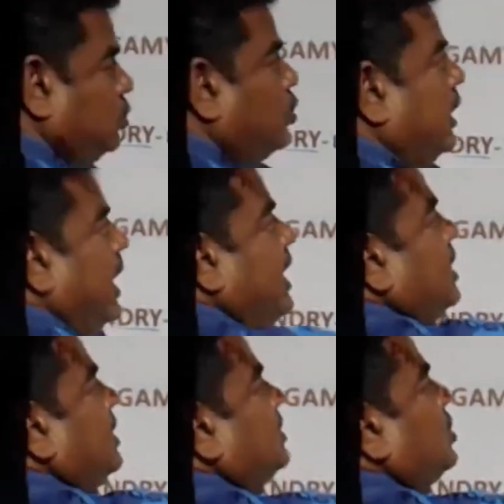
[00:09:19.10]
to
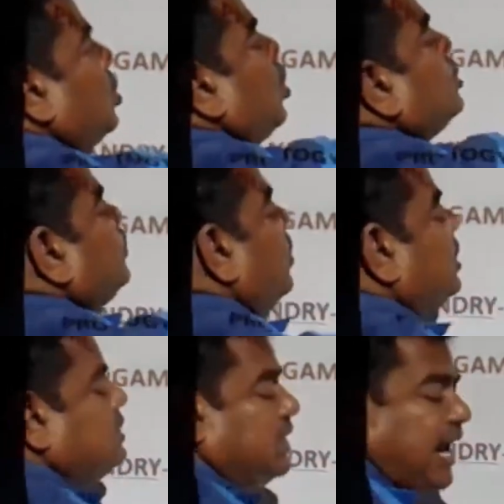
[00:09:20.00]
gain this
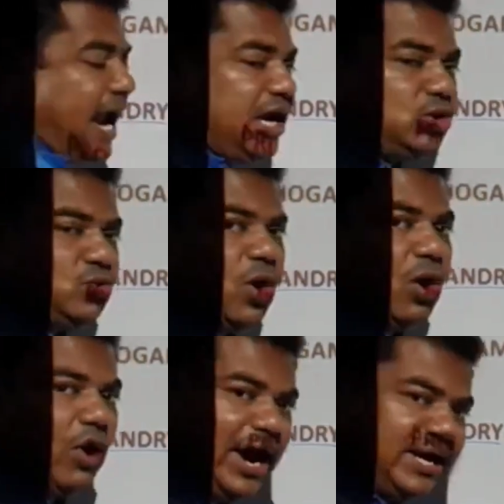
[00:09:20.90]
cross-pollination and to
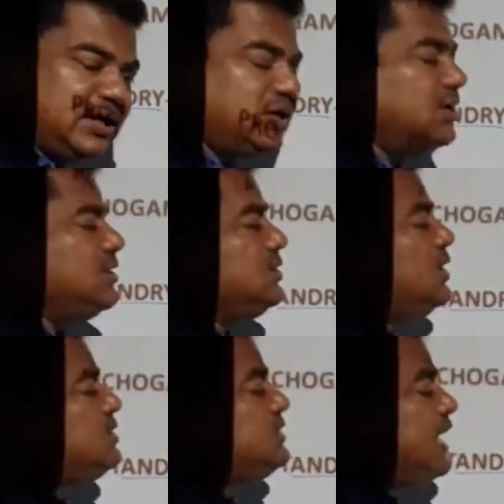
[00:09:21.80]
avoid
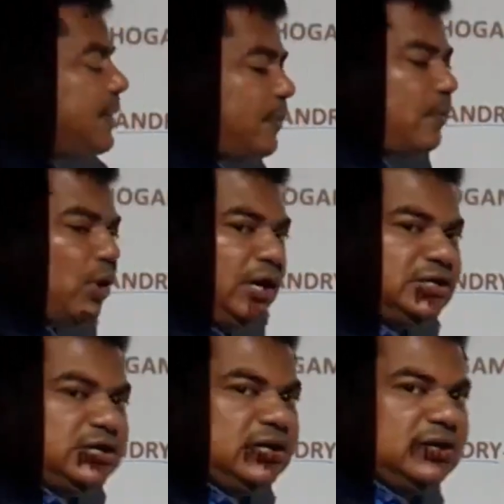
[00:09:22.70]
the
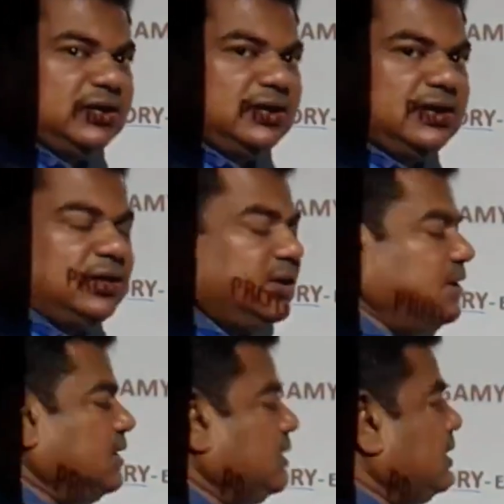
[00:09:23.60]
self-pollination.
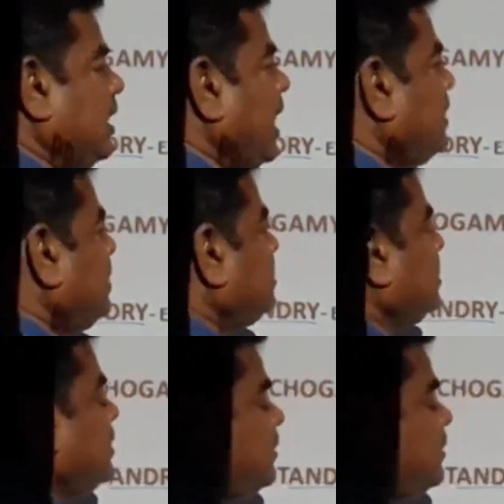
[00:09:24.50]
Like these